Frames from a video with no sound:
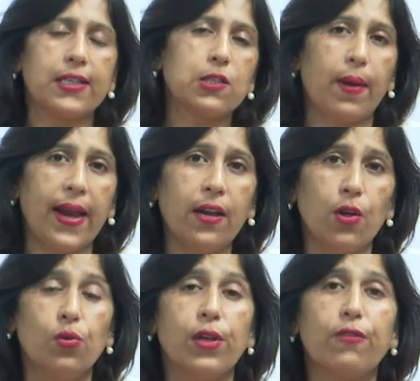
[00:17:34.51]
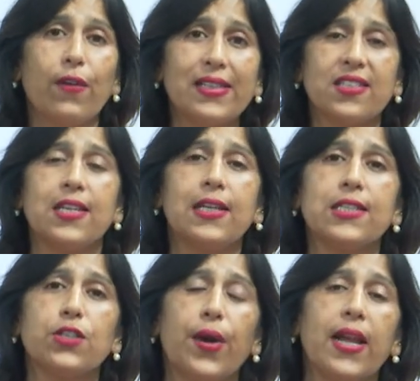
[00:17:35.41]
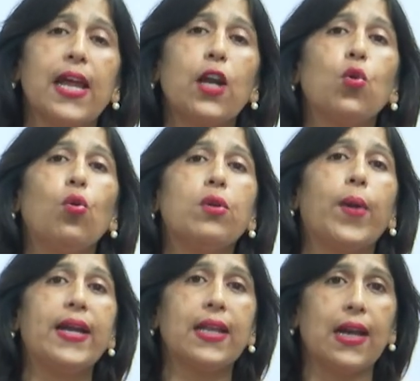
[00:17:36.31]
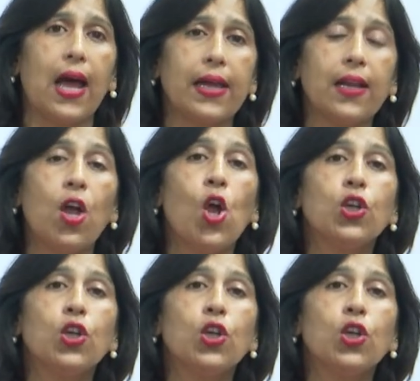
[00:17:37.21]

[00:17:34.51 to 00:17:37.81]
explained you if HCL is trading at 229,